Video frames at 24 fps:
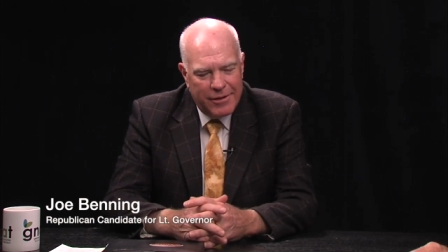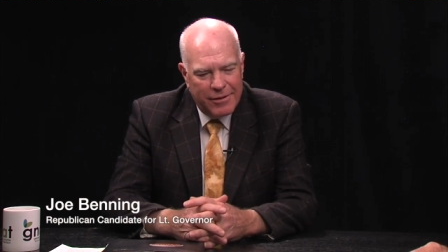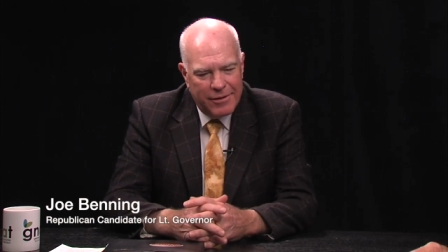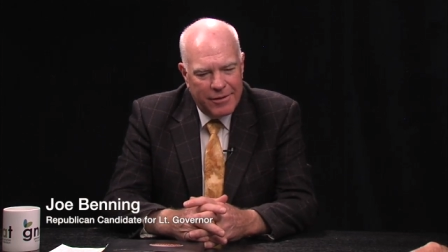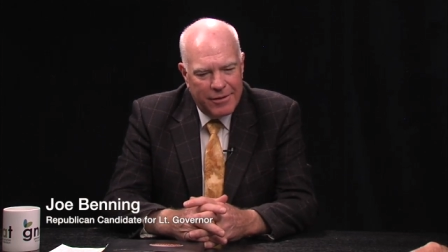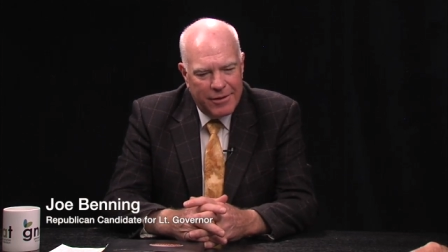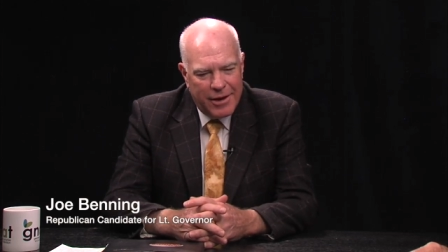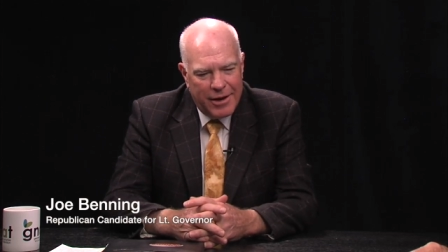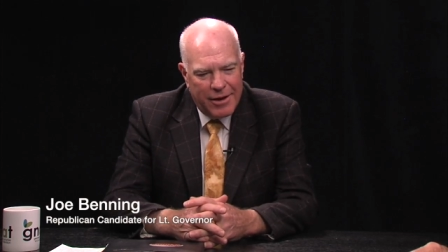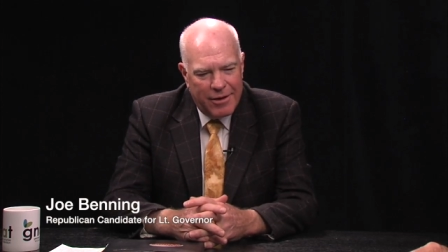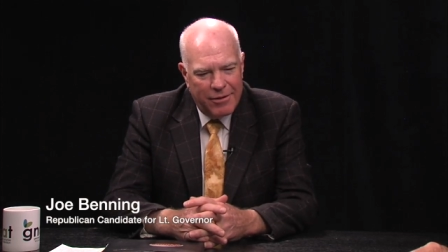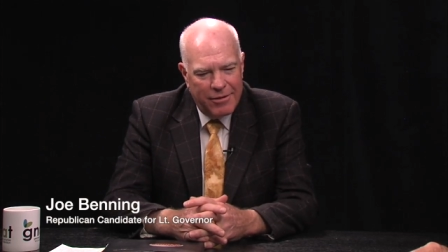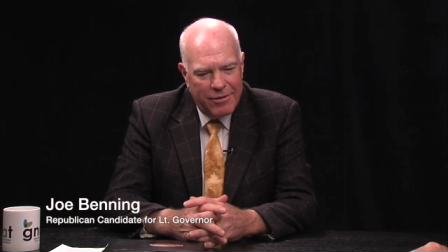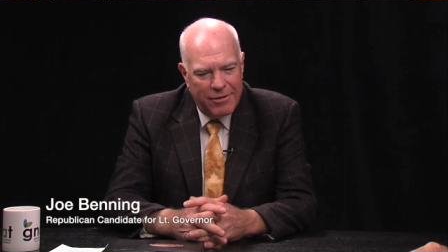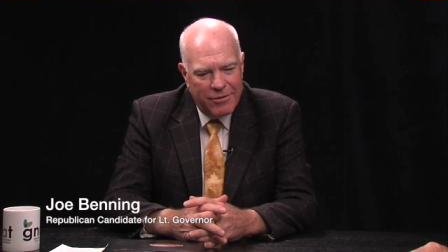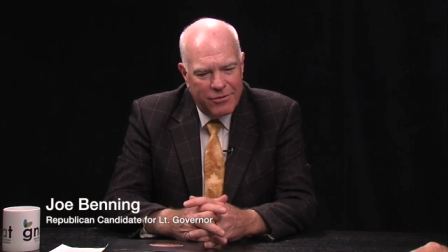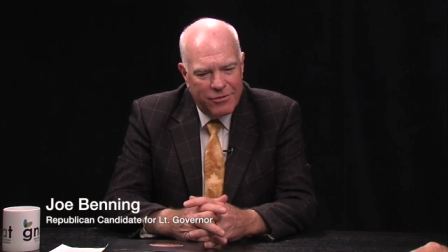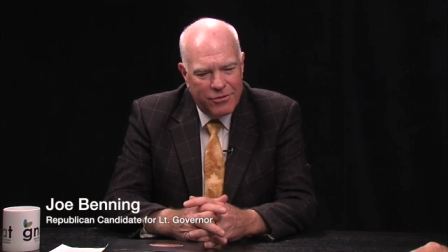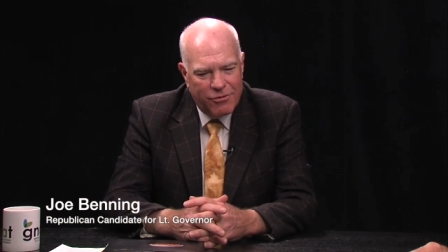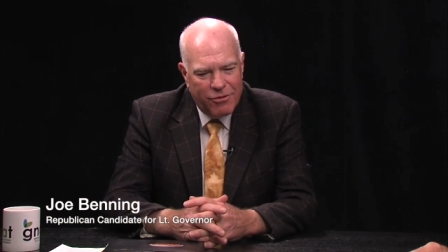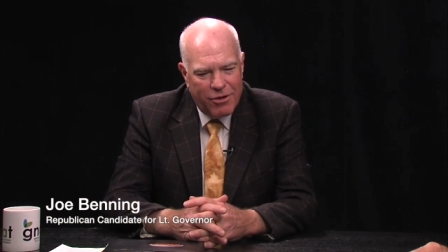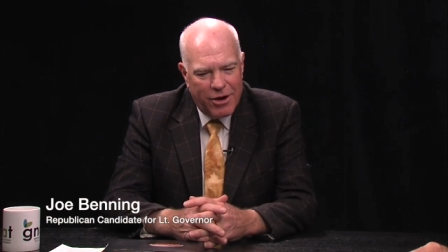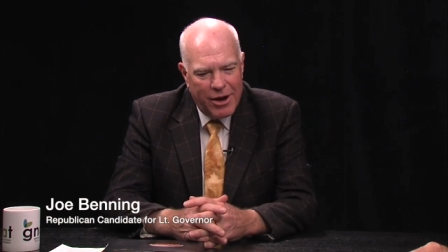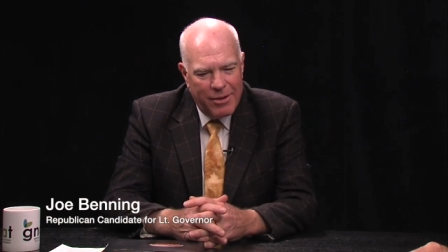how to
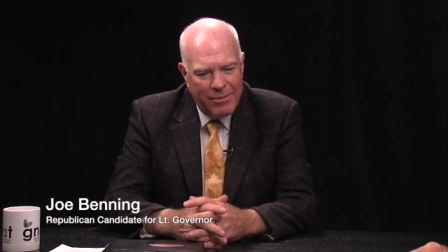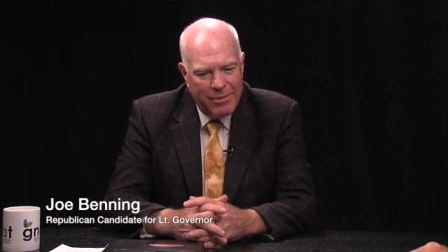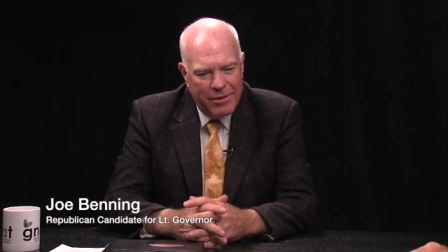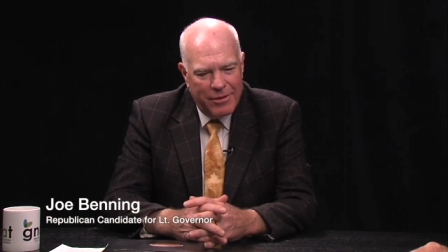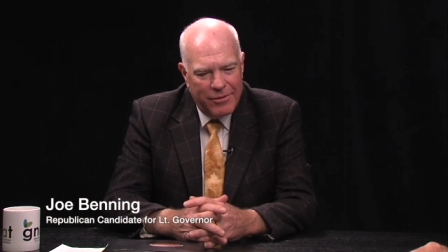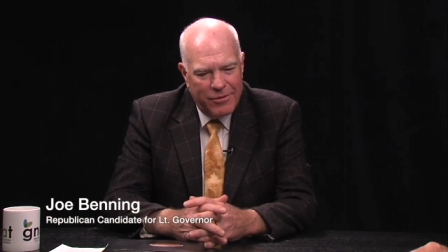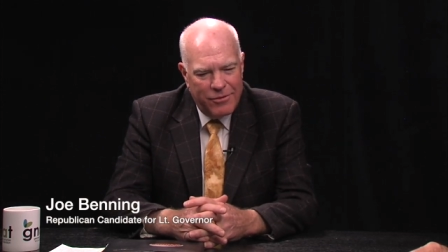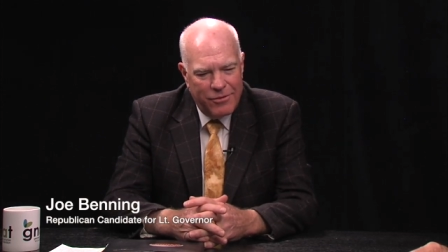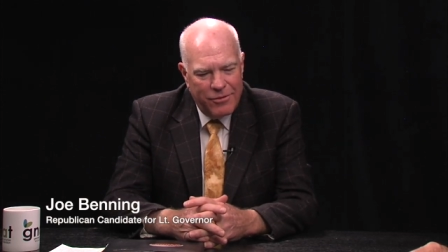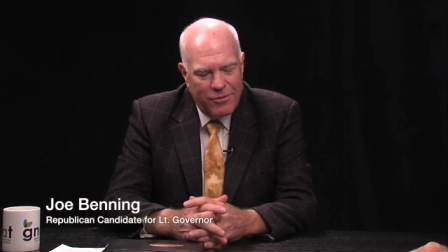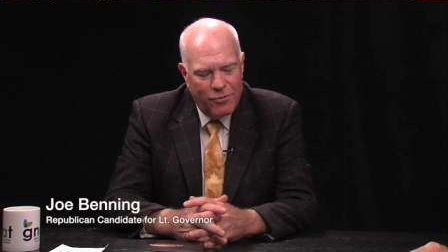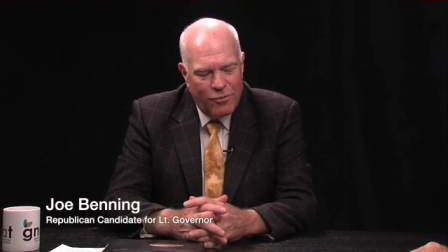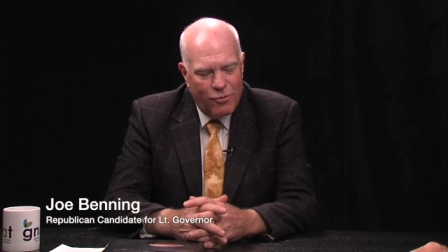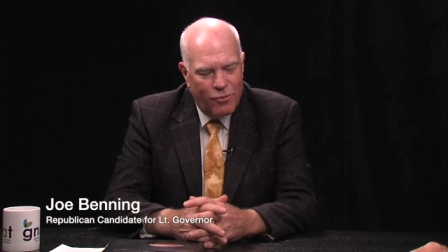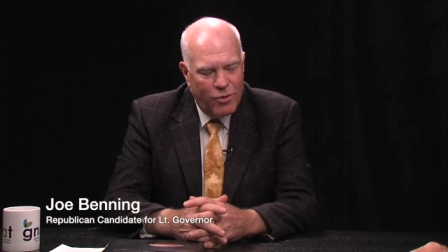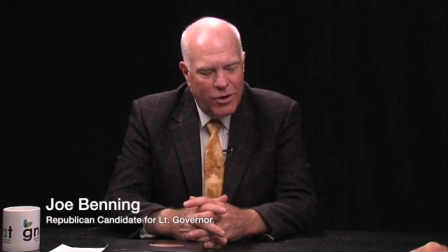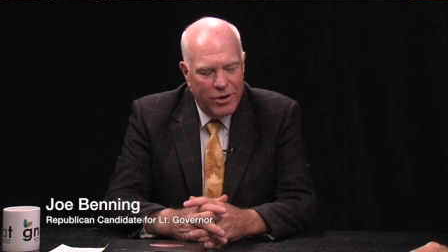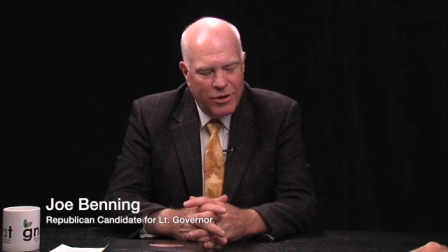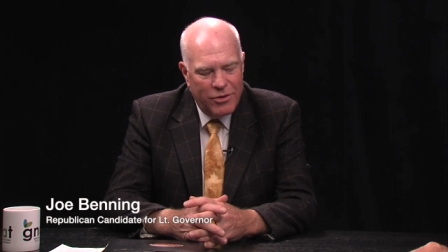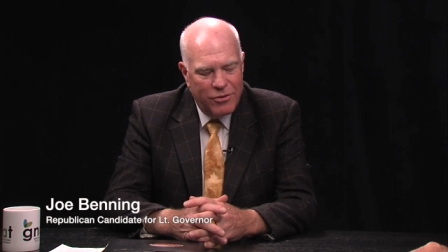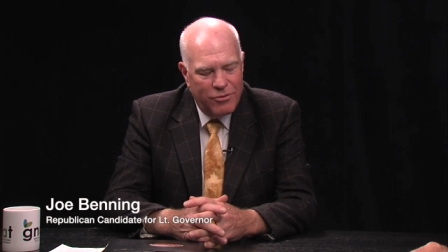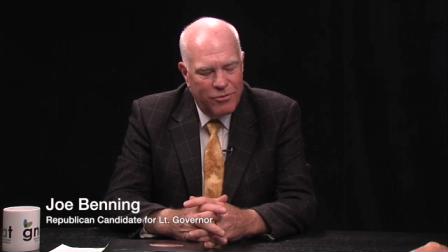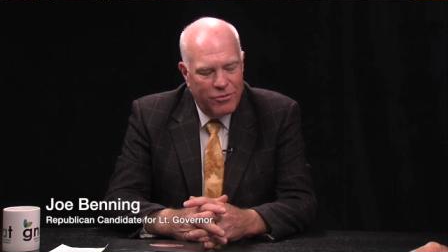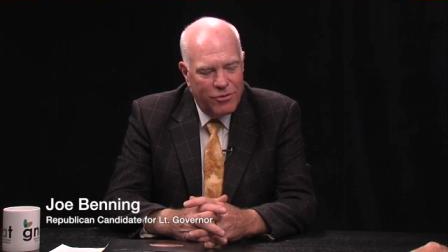describe it,
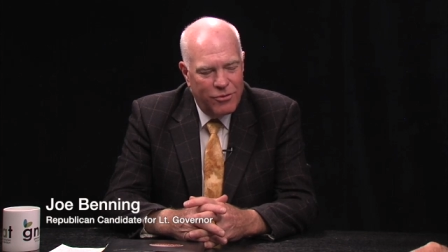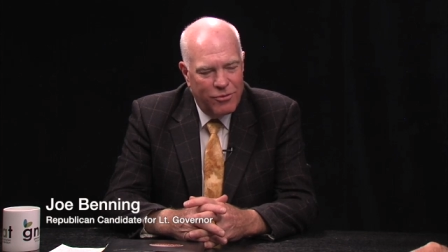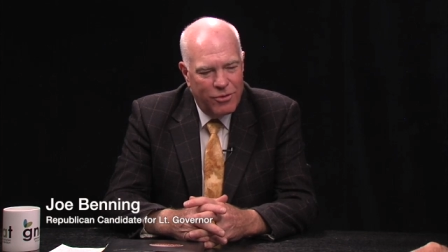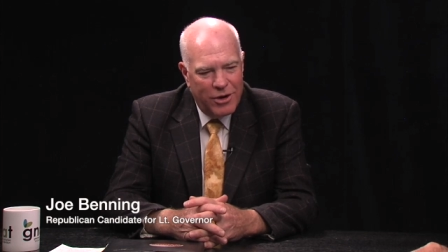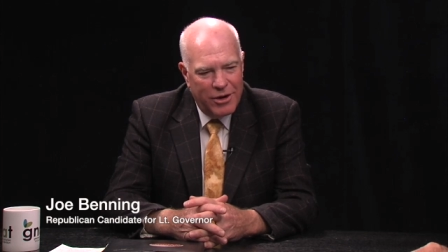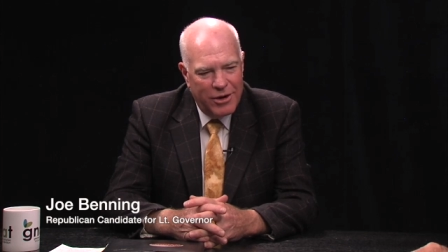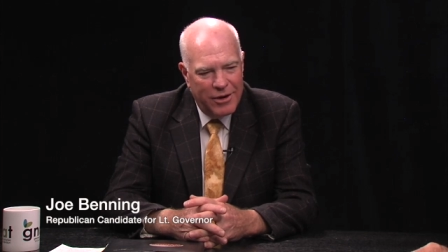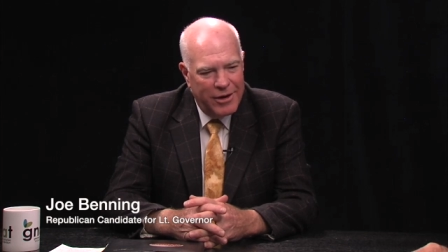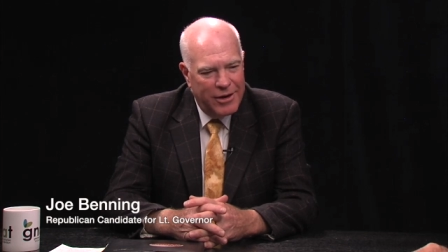what you do on a